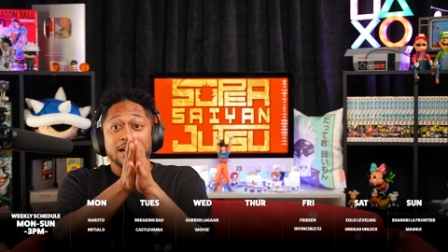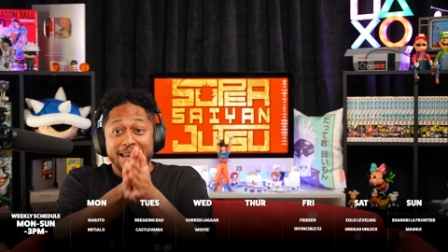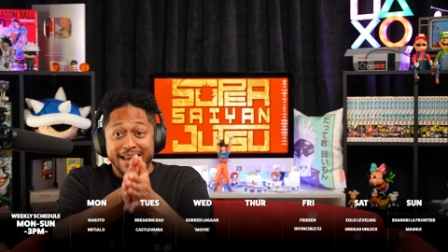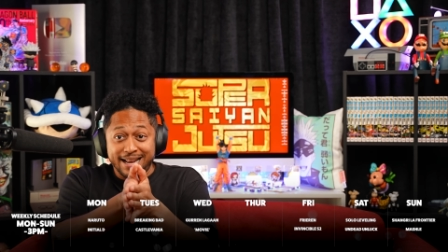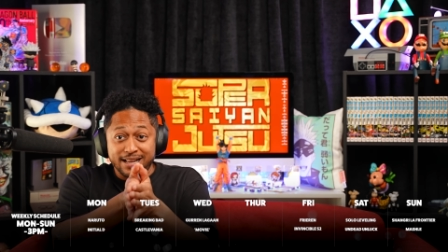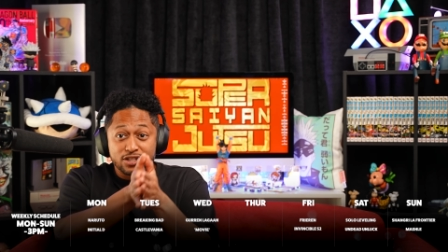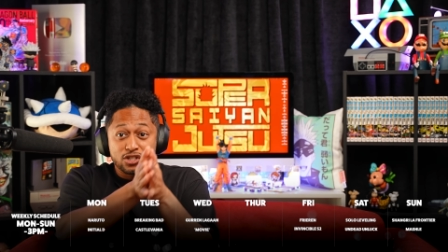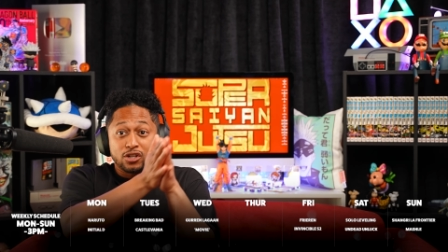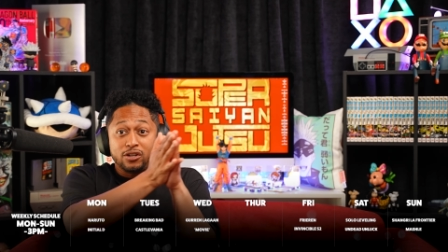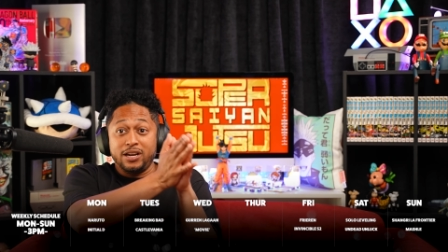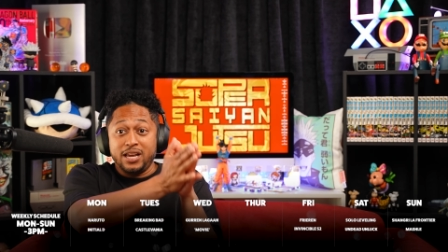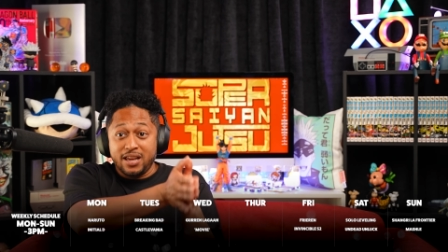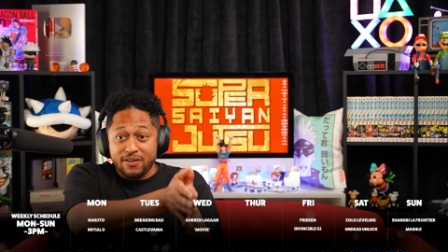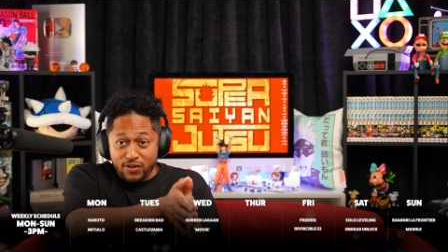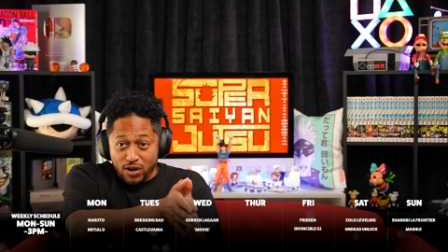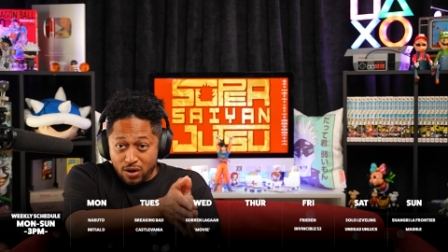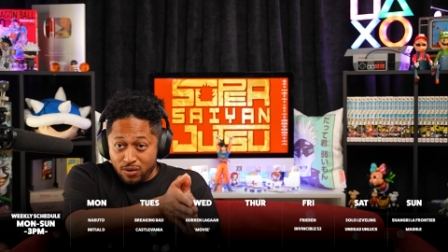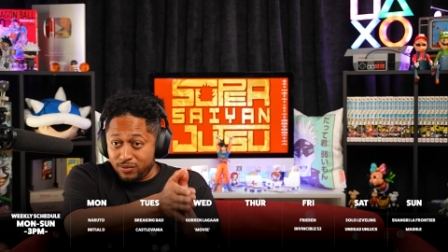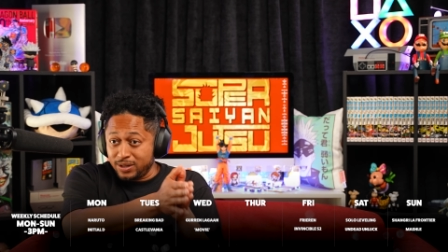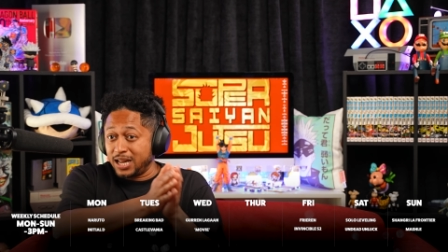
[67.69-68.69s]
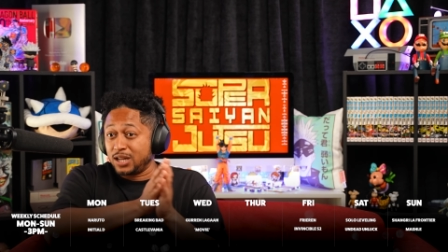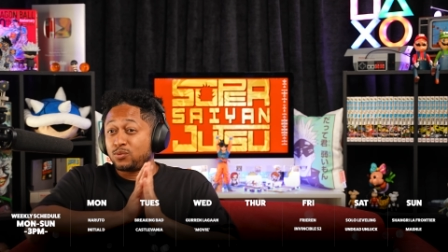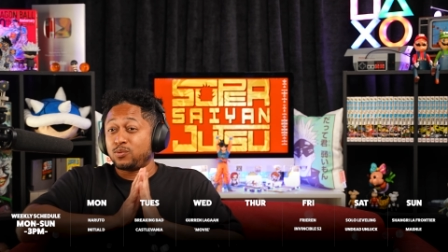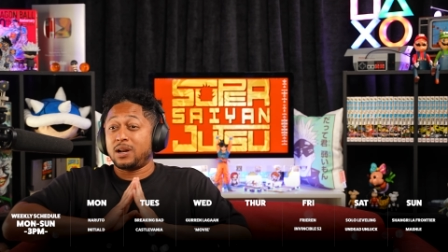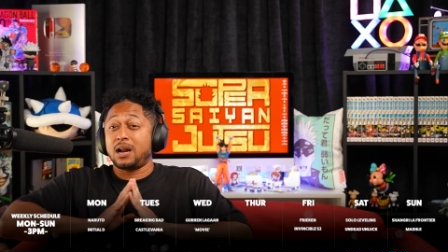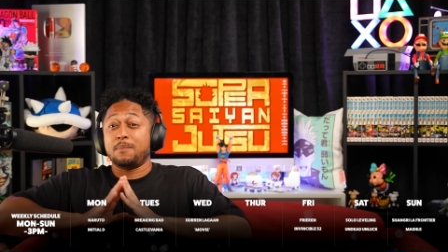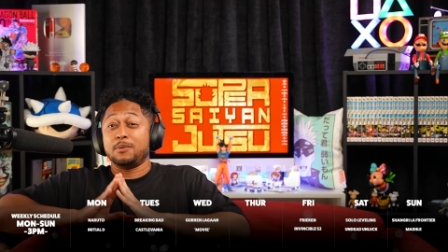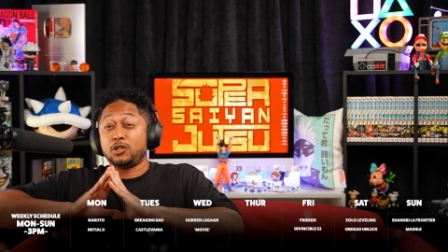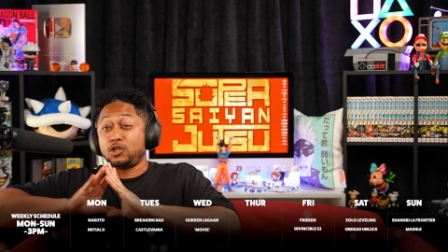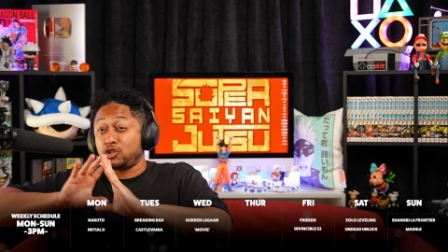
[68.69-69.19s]
Lancer Evo. That's
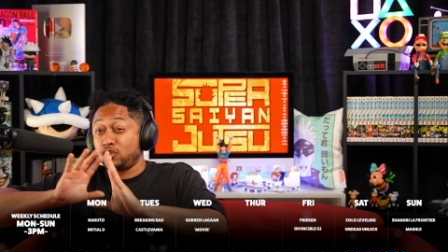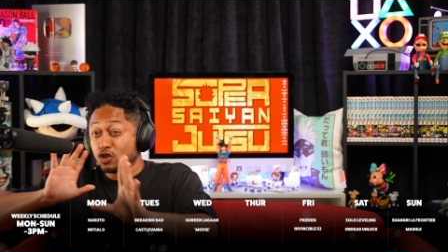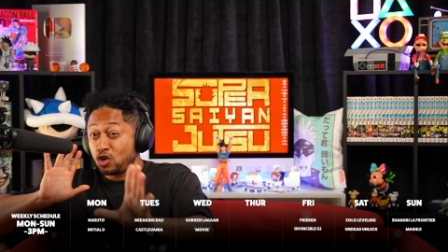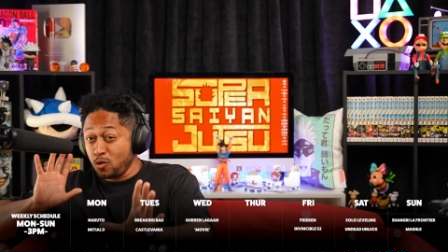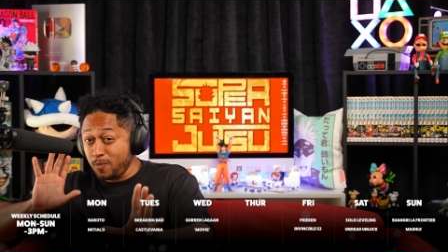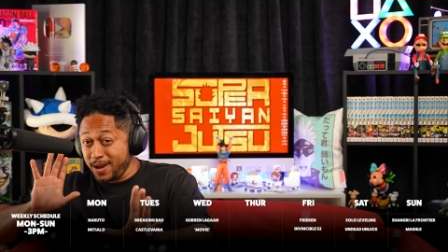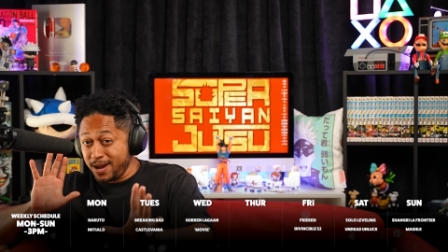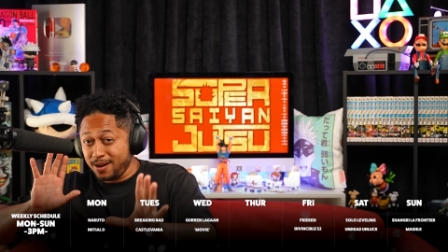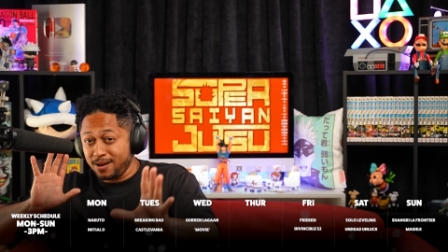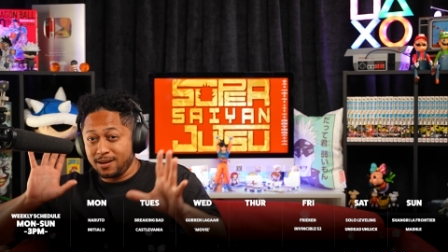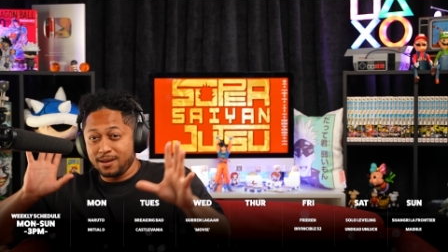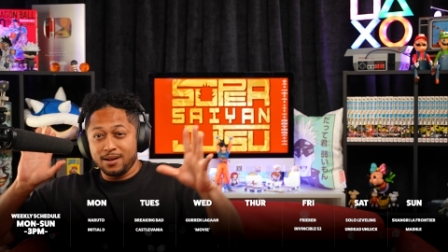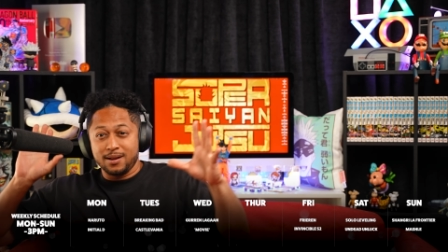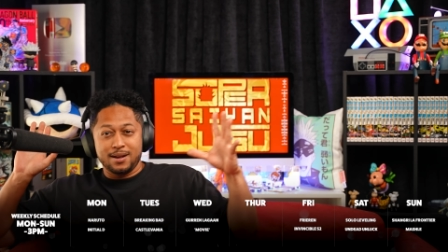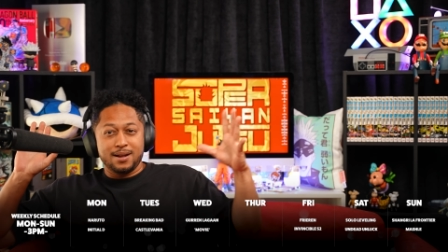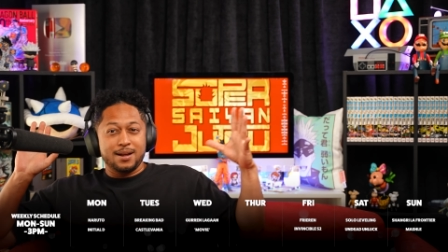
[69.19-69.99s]
what I'm assuming